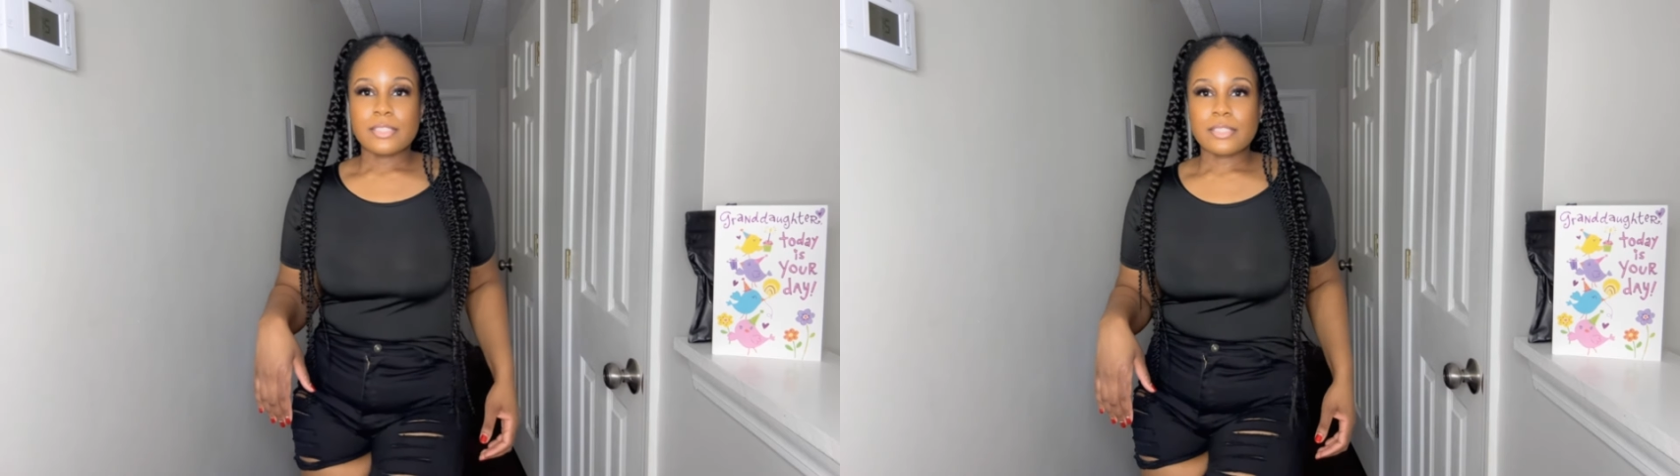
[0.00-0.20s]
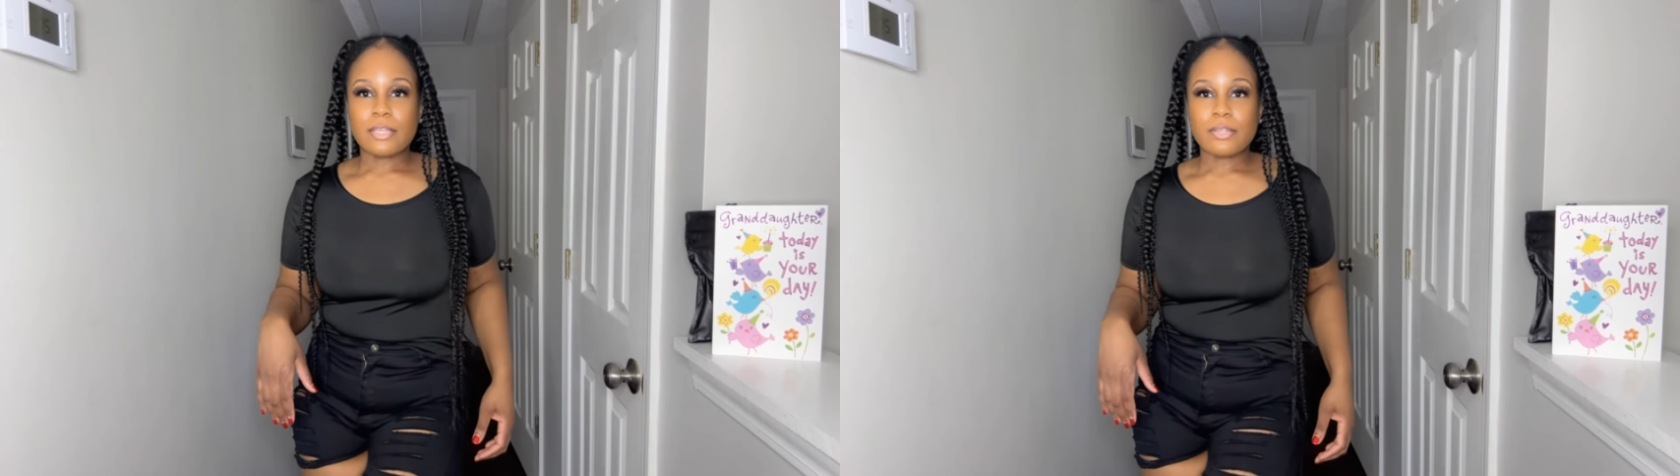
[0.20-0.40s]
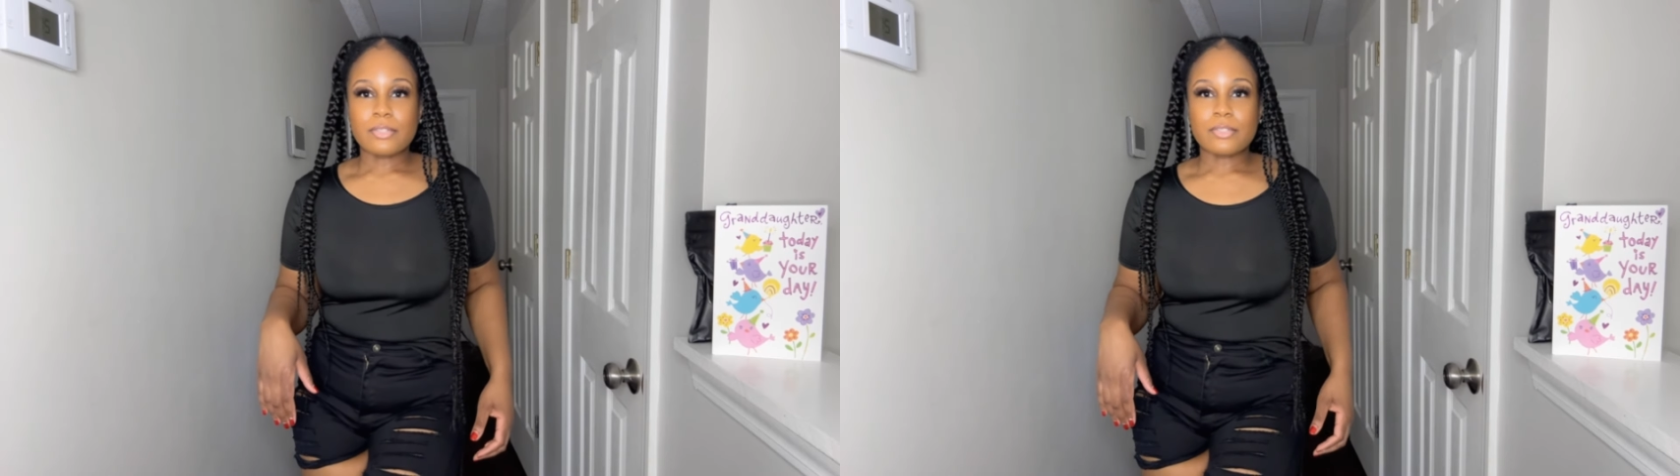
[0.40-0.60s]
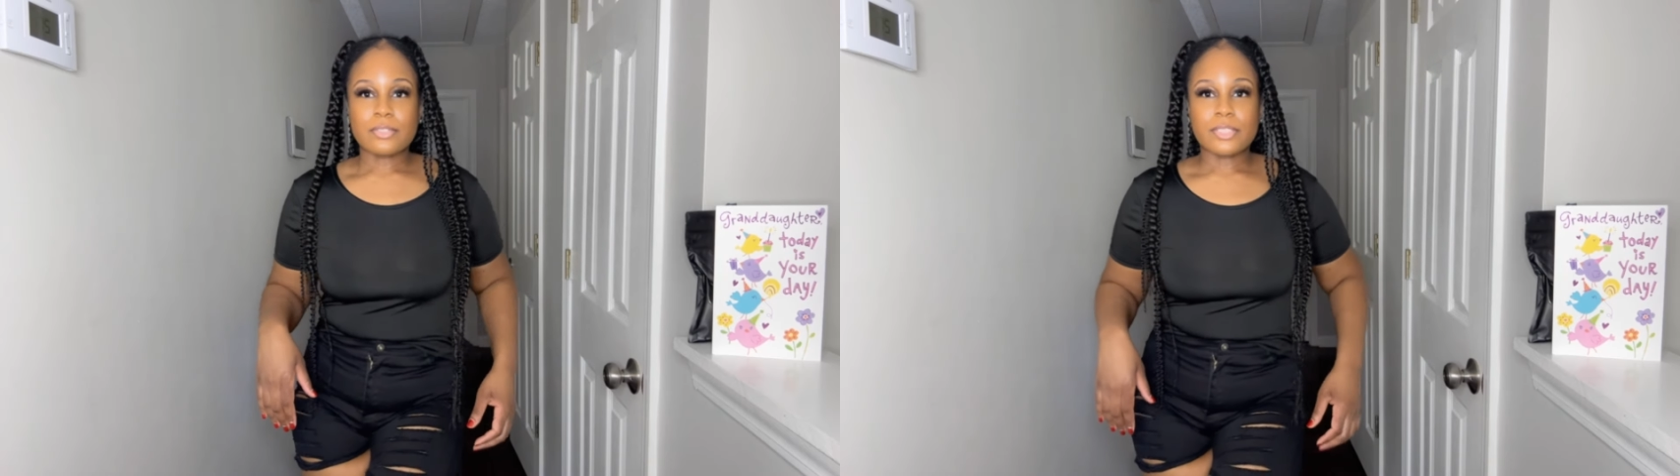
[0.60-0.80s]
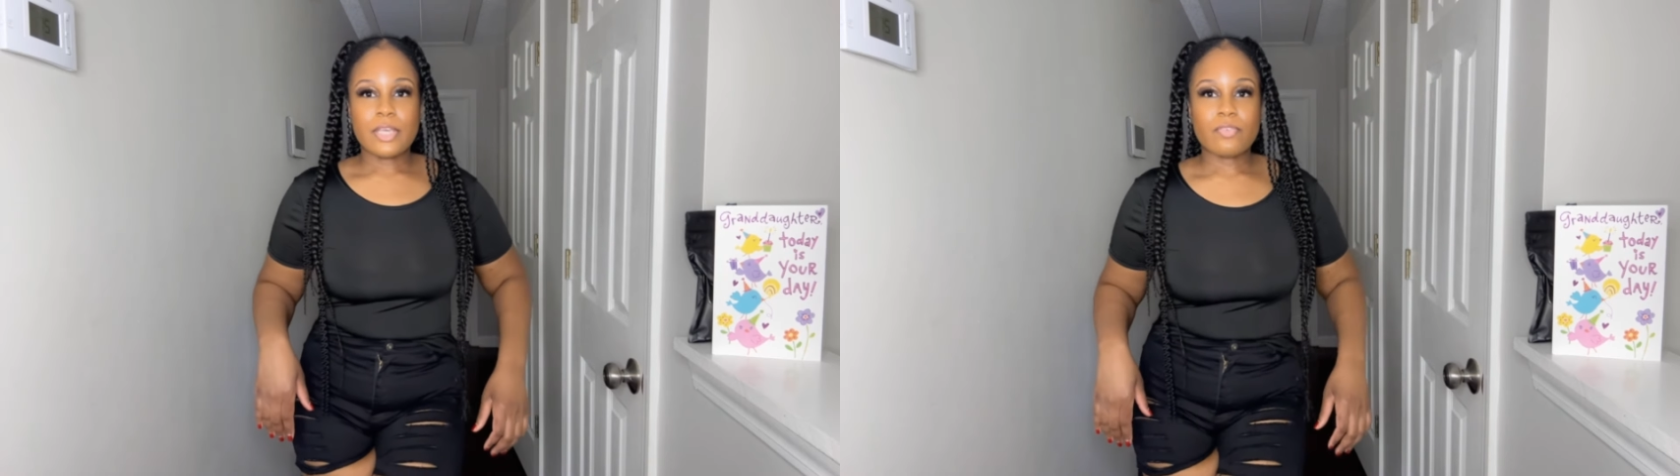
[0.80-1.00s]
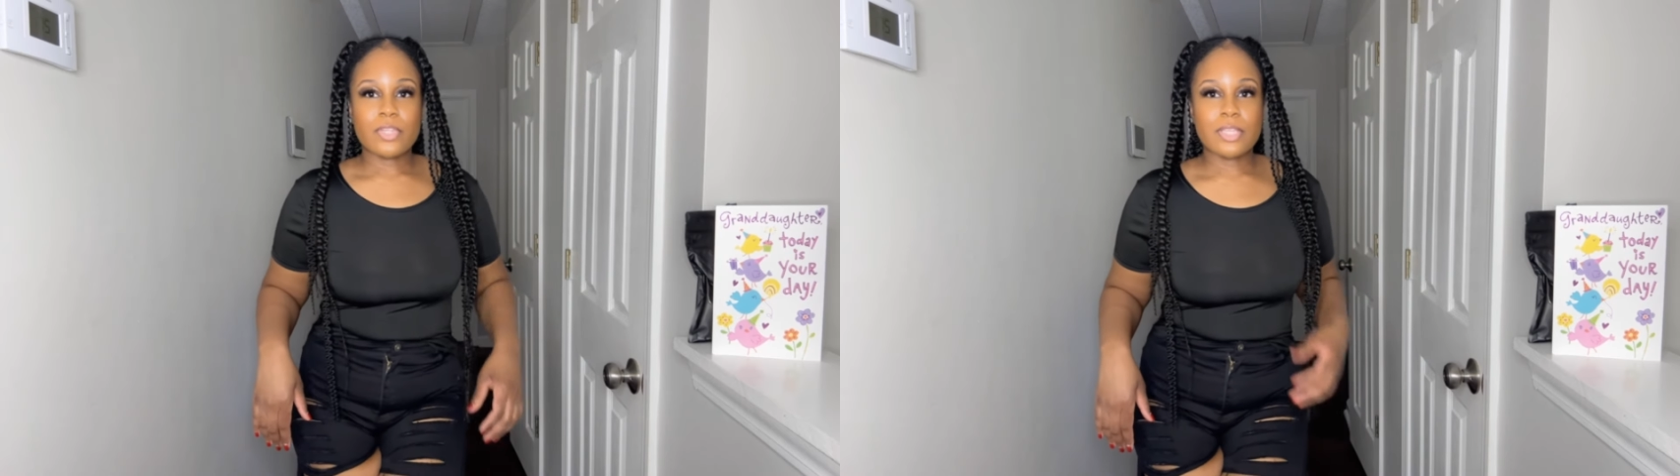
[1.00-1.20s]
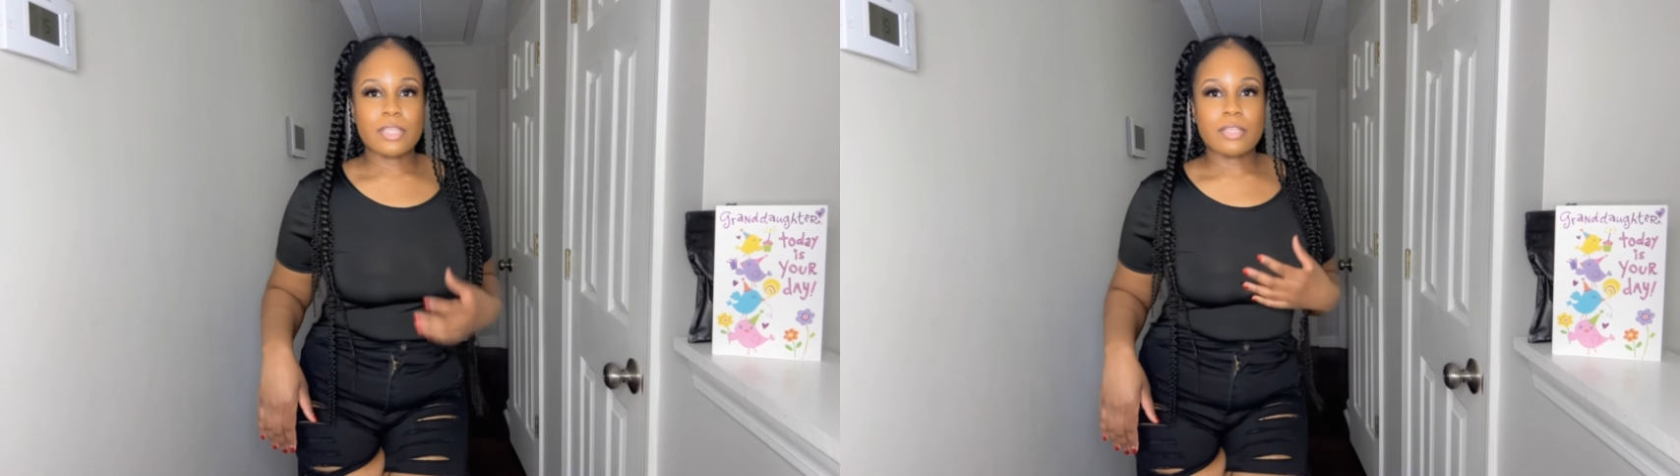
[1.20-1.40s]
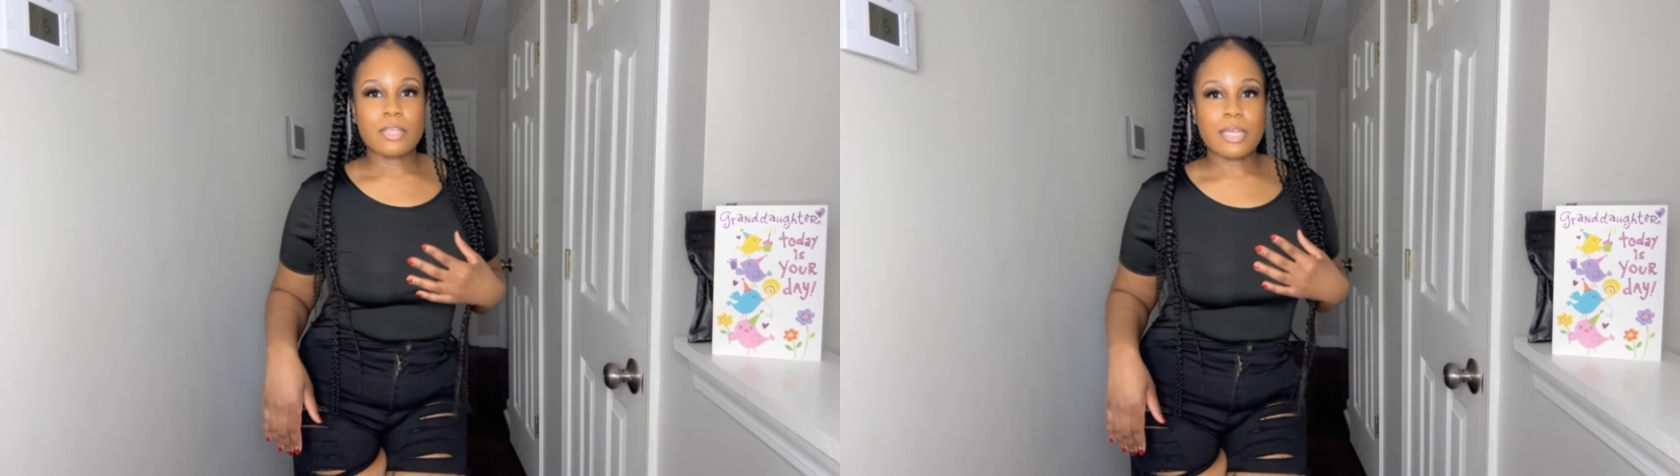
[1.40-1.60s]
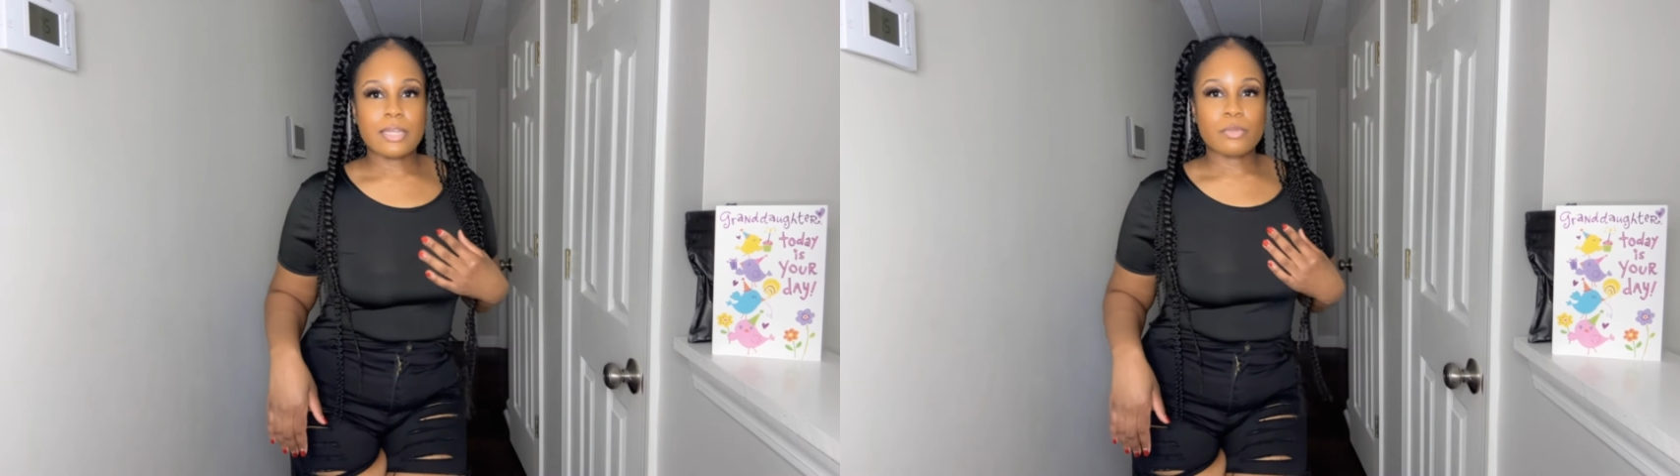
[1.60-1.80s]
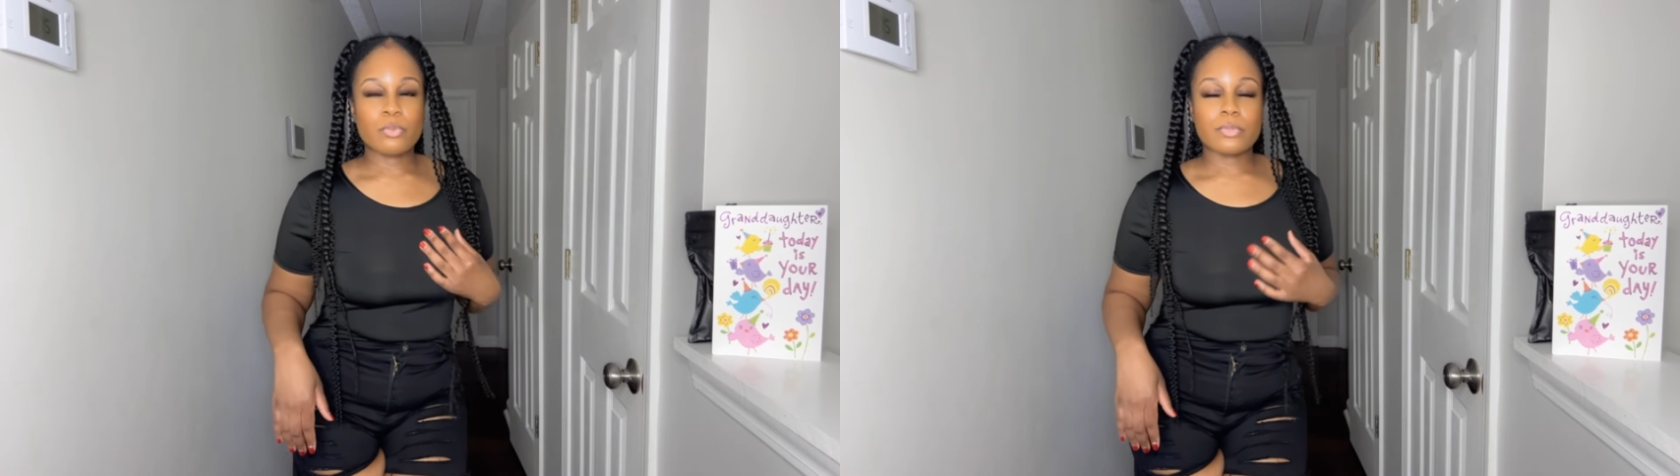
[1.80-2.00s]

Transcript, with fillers: So definitely gonna,